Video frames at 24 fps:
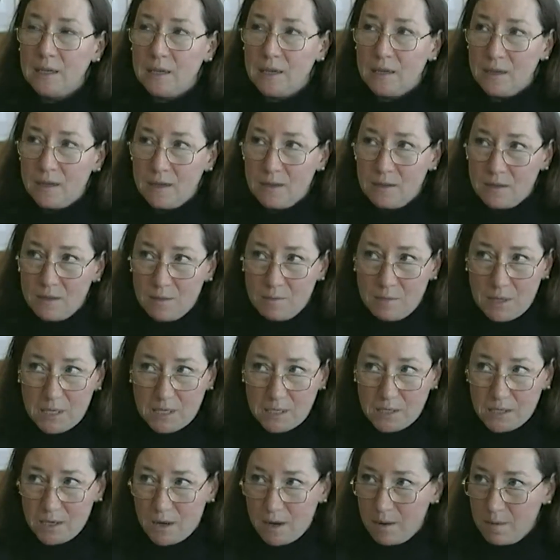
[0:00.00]
In the
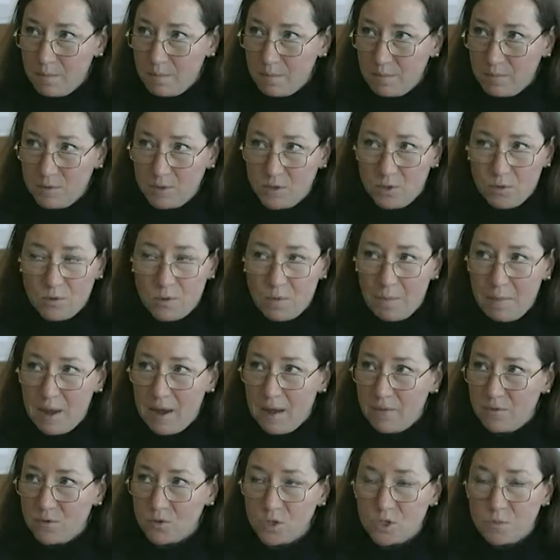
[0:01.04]
meantime, you do the
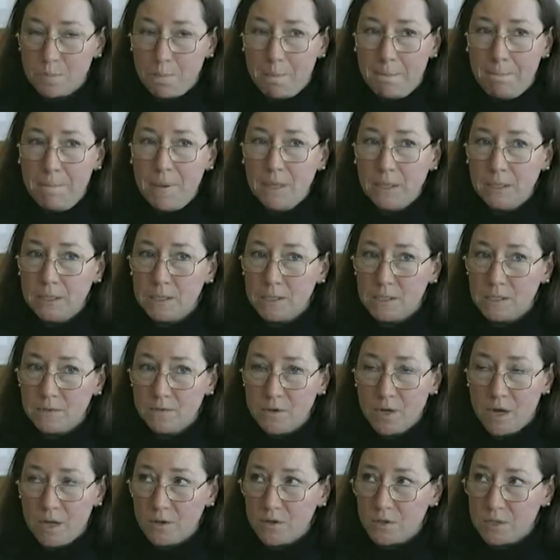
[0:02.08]
math. There's billions of
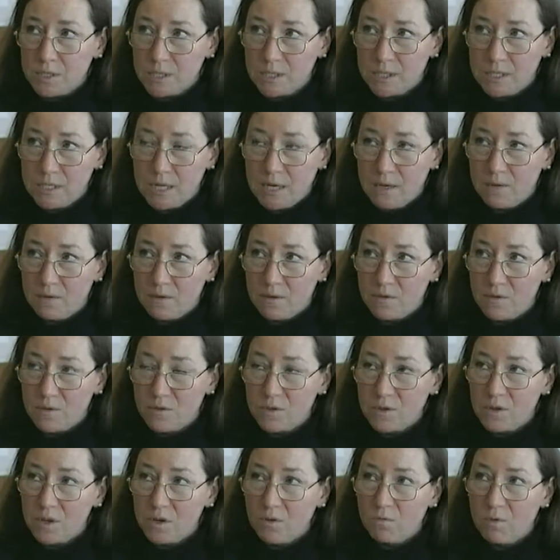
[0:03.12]
dollars at stake there that
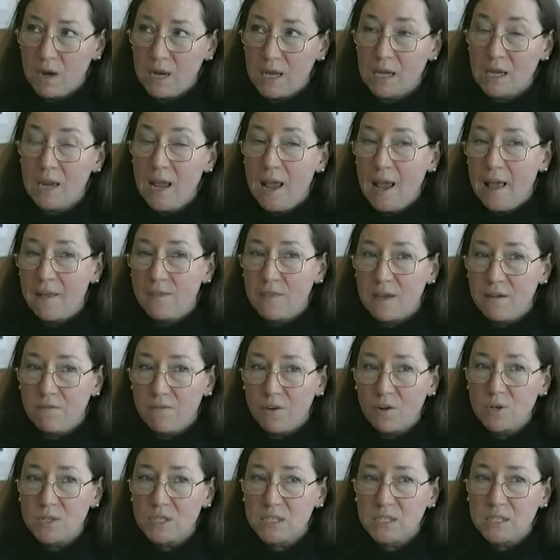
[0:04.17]
they're going to rake it, and they
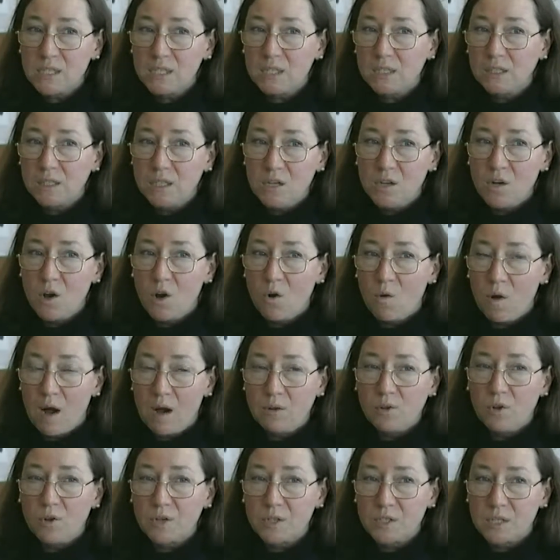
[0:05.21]
very cynically know how
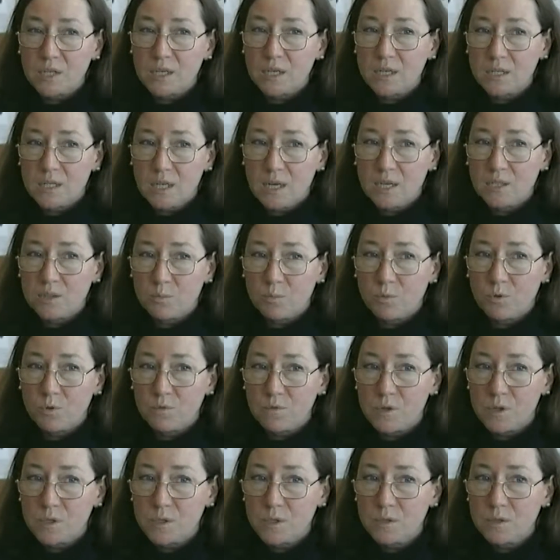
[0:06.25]
long it's going to take to
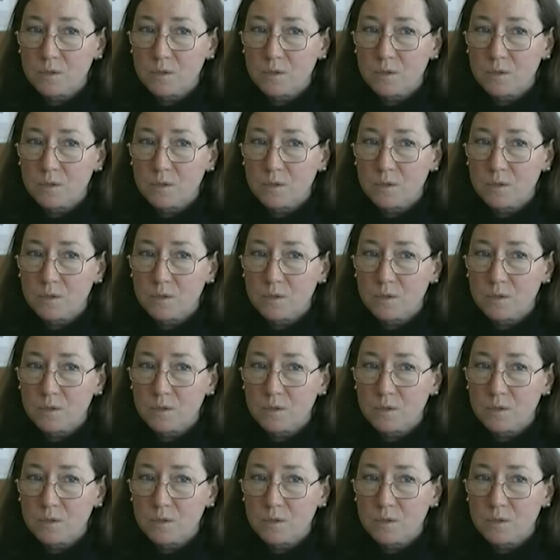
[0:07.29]
prove this.